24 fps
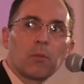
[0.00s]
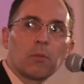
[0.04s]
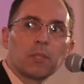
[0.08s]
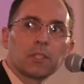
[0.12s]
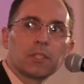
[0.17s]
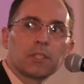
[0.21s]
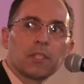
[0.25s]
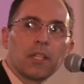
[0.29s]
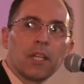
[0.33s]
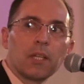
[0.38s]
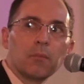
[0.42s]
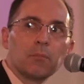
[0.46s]
one
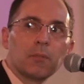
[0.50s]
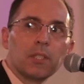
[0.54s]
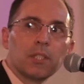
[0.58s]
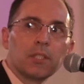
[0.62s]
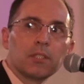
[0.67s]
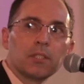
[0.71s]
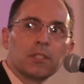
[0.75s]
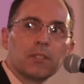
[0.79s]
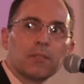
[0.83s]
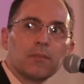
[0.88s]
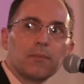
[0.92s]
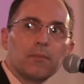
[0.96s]
slide,
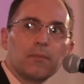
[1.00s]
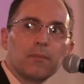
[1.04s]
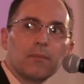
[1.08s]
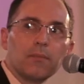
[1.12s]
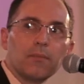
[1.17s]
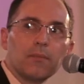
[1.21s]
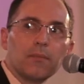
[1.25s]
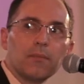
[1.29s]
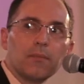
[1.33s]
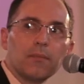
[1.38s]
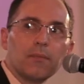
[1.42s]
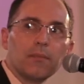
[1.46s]
please.
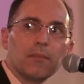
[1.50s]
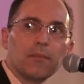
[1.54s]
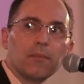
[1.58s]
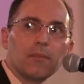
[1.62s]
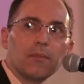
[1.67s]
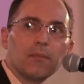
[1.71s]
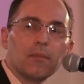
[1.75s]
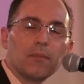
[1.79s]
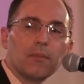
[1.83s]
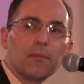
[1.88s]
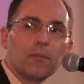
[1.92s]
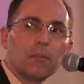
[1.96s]

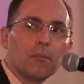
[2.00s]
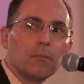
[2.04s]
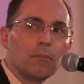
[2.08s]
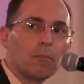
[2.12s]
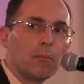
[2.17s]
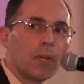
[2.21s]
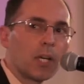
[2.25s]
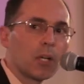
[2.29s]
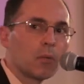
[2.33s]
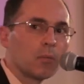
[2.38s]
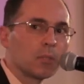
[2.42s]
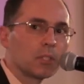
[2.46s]

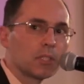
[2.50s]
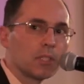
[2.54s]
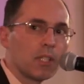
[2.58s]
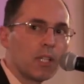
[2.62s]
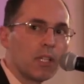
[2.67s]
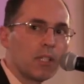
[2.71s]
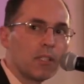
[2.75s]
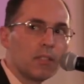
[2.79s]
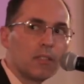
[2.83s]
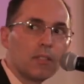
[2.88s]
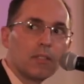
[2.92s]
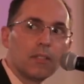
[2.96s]
Back one
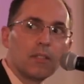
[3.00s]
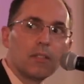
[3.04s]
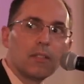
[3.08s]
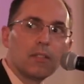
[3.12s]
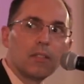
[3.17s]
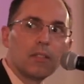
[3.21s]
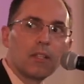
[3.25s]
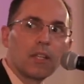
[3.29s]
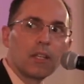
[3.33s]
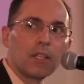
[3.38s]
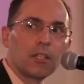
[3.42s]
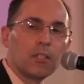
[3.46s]
slide.
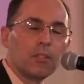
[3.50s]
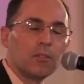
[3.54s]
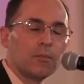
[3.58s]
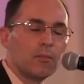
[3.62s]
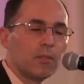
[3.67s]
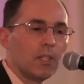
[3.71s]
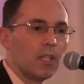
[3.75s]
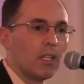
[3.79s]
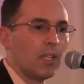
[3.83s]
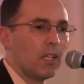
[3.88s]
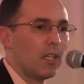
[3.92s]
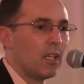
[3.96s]
Thank you.
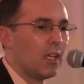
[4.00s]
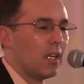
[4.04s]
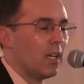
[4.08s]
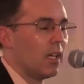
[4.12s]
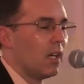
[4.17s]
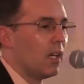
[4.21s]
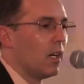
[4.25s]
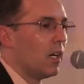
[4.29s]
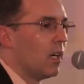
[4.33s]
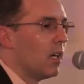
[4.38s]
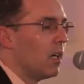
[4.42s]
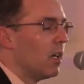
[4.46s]

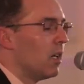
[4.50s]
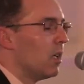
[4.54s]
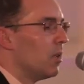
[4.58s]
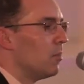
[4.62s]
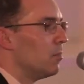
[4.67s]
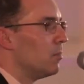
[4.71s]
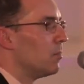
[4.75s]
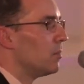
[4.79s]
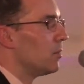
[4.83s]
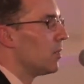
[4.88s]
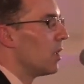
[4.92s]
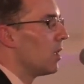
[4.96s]

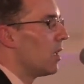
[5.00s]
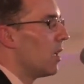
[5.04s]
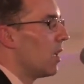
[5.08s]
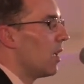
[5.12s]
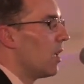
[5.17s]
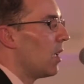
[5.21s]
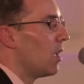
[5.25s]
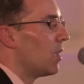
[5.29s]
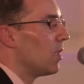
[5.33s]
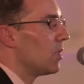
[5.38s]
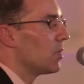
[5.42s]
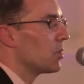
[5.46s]

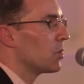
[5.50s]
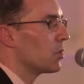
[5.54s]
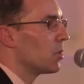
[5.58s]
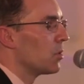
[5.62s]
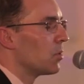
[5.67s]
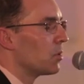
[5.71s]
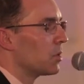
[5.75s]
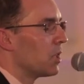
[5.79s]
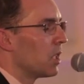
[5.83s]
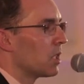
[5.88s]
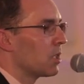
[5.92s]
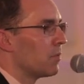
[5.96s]

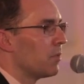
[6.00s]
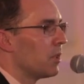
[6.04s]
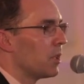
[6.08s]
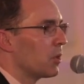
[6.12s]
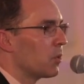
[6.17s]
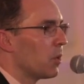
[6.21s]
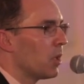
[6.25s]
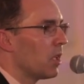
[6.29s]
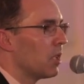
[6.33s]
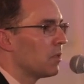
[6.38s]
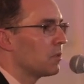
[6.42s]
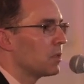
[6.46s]
So Dr.
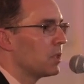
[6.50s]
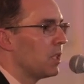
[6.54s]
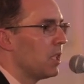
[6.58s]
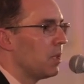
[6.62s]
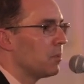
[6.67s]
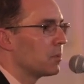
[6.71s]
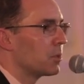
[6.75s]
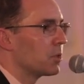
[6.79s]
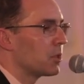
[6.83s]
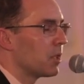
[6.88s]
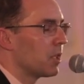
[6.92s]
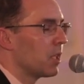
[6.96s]
Vinogradov's
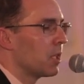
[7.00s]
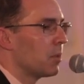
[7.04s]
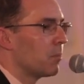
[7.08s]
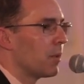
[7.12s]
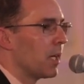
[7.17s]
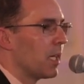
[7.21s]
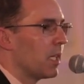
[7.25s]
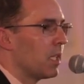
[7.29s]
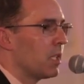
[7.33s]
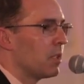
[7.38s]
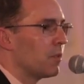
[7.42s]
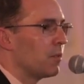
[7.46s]
team started
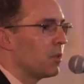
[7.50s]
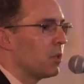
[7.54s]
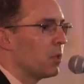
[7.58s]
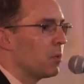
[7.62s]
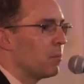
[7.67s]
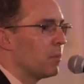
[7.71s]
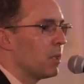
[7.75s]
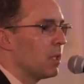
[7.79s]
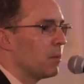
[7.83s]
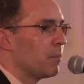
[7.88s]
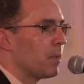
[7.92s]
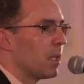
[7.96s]
by
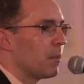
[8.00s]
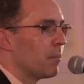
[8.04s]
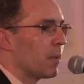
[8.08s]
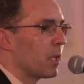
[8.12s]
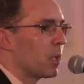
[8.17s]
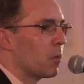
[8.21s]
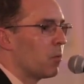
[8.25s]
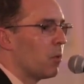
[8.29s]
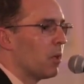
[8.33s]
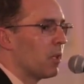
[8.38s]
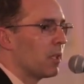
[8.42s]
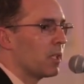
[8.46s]
interviewing me about my
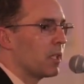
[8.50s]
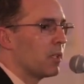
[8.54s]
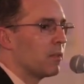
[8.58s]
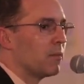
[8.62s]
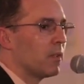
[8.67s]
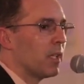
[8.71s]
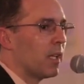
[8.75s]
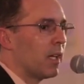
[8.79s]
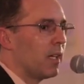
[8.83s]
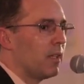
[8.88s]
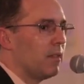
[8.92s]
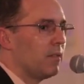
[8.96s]
quality
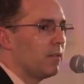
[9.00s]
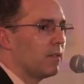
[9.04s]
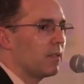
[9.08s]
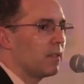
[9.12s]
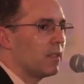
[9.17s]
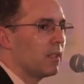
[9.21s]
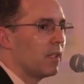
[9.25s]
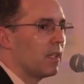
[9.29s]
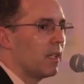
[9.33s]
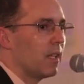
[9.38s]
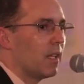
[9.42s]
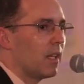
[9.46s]
of life
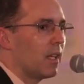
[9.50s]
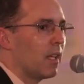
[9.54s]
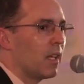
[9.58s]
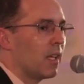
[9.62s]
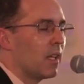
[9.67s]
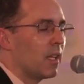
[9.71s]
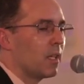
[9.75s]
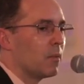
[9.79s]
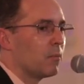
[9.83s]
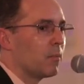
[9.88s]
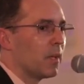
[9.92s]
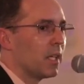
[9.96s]

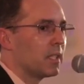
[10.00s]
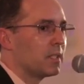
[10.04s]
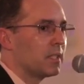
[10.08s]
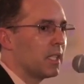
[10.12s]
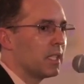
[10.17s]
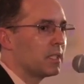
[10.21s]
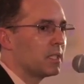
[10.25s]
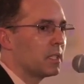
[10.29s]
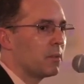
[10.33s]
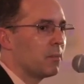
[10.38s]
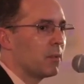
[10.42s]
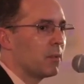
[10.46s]
and by
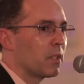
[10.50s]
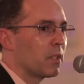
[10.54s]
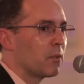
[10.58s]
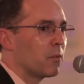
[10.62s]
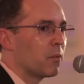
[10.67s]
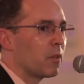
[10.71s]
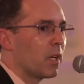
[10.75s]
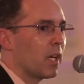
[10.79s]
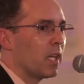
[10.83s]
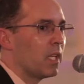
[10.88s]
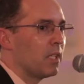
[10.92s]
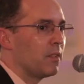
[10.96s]
testing
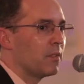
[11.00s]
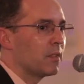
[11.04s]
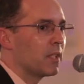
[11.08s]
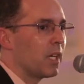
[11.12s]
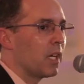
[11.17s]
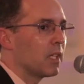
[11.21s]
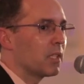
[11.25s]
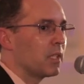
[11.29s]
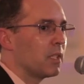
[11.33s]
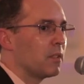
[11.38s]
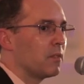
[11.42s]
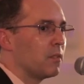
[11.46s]
variety of
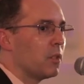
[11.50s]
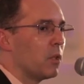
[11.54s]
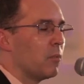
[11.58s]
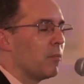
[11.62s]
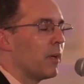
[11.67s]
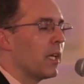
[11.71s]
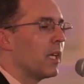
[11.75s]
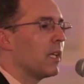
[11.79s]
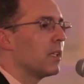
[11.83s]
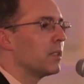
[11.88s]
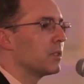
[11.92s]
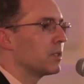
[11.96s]
cognitive
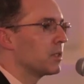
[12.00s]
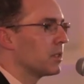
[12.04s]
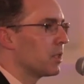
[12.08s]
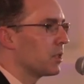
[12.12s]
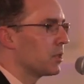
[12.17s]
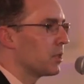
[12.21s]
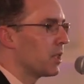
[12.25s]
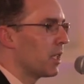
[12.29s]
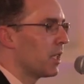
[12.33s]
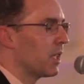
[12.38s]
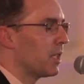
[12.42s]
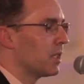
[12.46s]
domains,
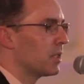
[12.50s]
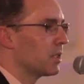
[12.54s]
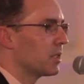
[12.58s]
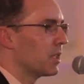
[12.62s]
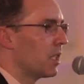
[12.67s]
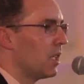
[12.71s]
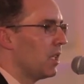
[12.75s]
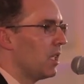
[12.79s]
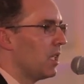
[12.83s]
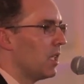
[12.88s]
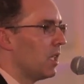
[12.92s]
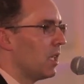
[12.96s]
such as
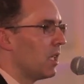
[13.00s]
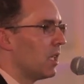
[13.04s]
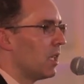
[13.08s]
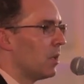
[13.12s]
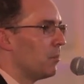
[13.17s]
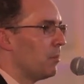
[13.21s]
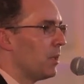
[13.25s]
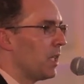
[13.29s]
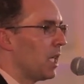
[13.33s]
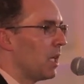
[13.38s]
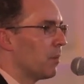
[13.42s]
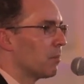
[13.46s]

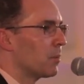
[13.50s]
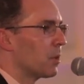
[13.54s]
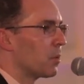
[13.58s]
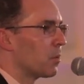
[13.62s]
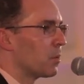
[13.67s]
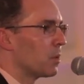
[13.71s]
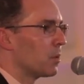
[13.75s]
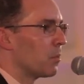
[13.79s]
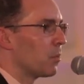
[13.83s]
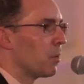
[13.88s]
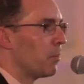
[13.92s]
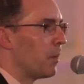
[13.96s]
being able to
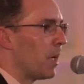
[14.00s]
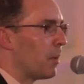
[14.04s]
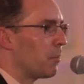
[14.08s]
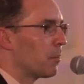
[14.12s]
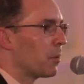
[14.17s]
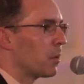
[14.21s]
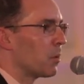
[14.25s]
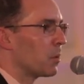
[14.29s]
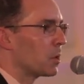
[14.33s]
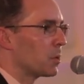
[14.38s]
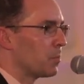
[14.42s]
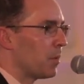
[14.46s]

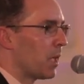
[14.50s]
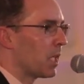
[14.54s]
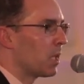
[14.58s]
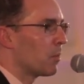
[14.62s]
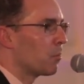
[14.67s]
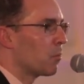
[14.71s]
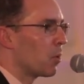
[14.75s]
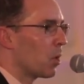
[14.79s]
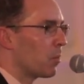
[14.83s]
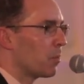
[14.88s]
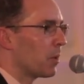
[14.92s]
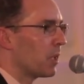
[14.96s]
remember and respond
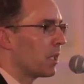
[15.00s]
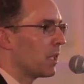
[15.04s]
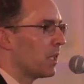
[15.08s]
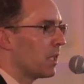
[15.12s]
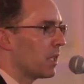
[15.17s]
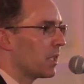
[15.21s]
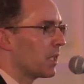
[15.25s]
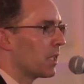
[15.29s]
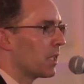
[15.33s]
appropriately in